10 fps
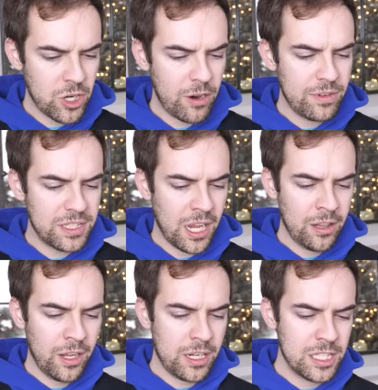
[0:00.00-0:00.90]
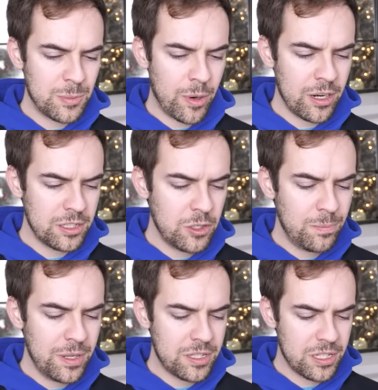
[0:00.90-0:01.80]
jar of Nutella I can spread on two
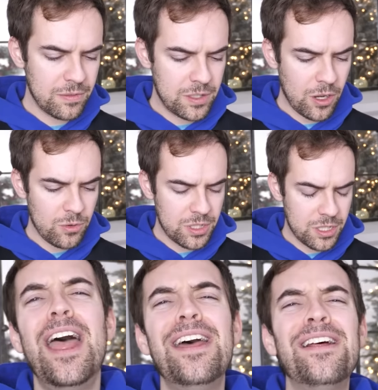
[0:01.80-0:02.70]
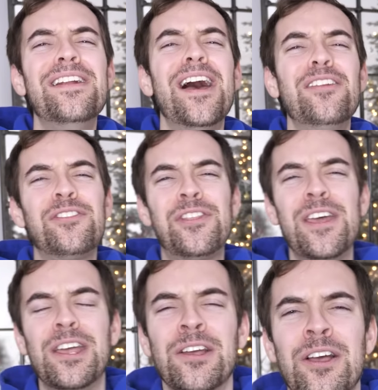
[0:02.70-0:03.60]
pieces of toast. And another
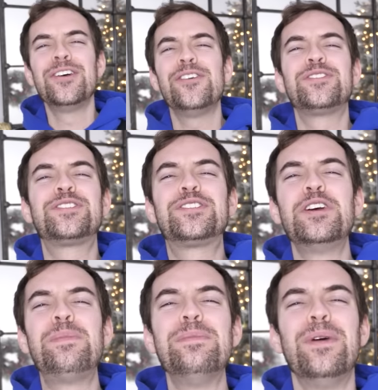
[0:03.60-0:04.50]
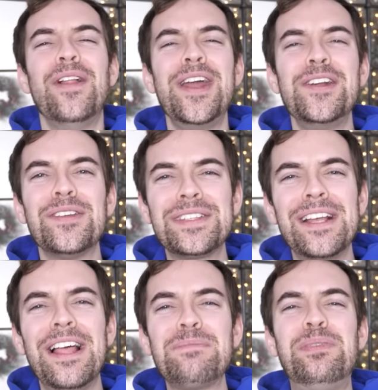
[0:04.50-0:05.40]
thing, you know those stupid millennials,
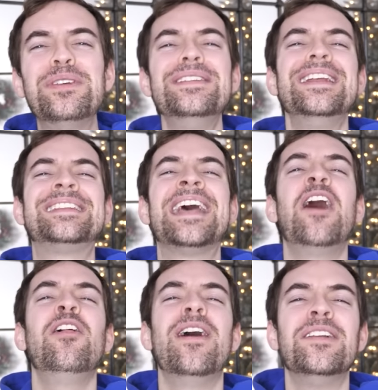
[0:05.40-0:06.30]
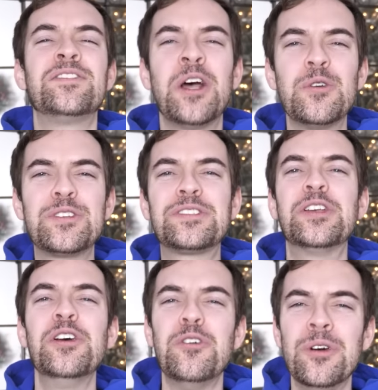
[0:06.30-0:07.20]
they like putting Nutella on toast
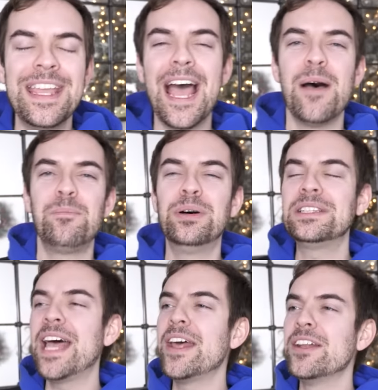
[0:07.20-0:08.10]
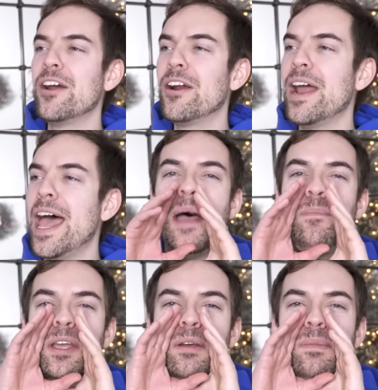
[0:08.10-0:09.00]
too. Yeah, put that in our
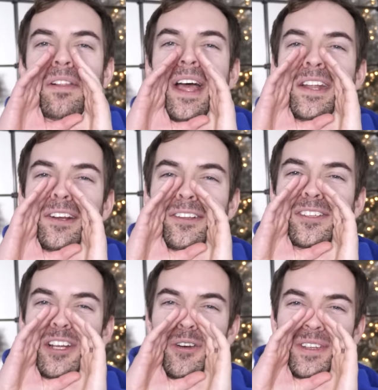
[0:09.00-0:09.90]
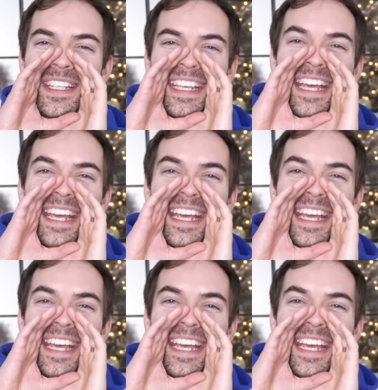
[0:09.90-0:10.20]
epic millennial jokes